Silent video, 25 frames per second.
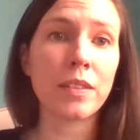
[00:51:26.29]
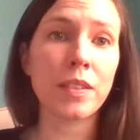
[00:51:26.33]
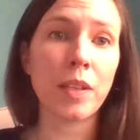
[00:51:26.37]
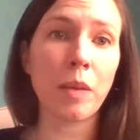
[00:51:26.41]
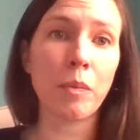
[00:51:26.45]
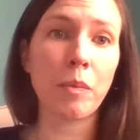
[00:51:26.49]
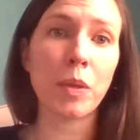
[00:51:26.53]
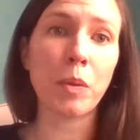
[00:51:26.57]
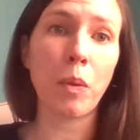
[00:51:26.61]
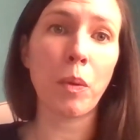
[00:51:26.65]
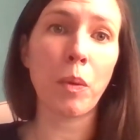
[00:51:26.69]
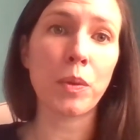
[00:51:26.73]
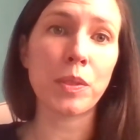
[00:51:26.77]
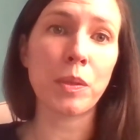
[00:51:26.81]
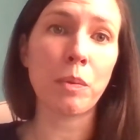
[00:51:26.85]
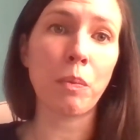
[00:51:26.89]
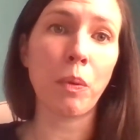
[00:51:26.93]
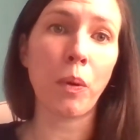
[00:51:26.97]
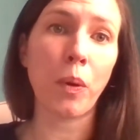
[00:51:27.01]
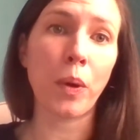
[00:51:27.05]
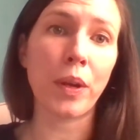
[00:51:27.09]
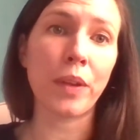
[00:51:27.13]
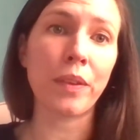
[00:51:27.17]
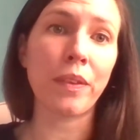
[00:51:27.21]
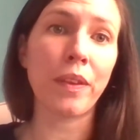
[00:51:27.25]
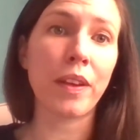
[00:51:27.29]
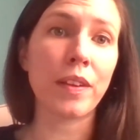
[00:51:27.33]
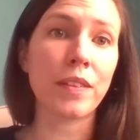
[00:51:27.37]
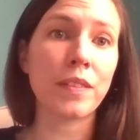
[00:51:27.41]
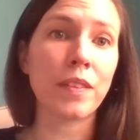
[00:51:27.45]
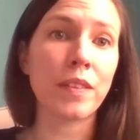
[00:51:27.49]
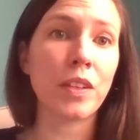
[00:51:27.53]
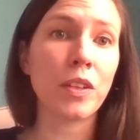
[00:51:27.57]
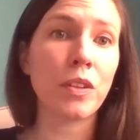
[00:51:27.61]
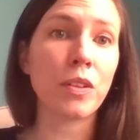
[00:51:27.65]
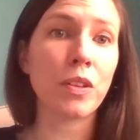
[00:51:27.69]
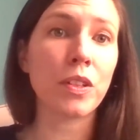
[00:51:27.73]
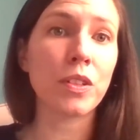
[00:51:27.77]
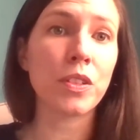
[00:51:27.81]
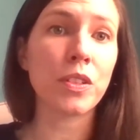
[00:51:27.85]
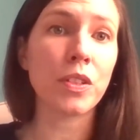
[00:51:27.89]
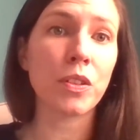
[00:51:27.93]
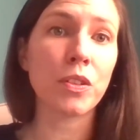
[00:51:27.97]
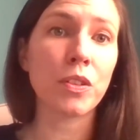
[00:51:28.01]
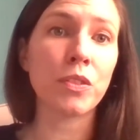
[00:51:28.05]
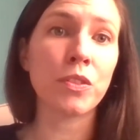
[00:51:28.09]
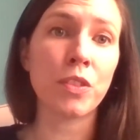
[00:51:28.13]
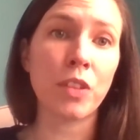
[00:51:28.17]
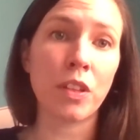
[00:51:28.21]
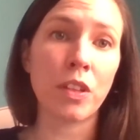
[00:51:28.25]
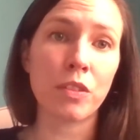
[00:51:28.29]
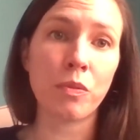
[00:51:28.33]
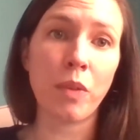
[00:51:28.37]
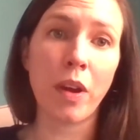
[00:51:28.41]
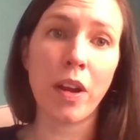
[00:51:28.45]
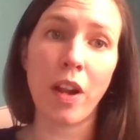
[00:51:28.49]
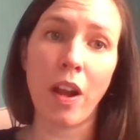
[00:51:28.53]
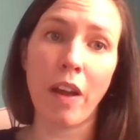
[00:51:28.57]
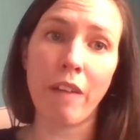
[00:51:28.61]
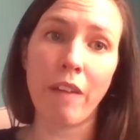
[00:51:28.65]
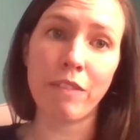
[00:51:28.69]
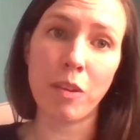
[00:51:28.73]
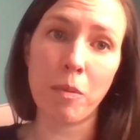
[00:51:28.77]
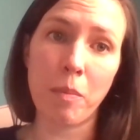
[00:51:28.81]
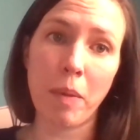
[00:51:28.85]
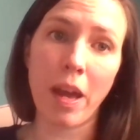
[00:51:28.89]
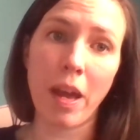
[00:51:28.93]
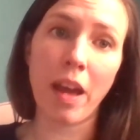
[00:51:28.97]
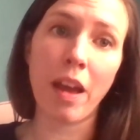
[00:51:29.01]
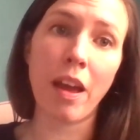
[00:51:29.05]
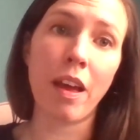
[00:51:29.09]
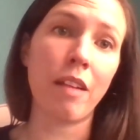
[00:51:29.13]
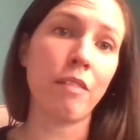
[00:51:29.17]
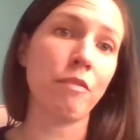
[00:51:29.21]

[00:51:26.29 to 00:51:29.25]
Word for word: some of the most important things that you could do just right off the bat.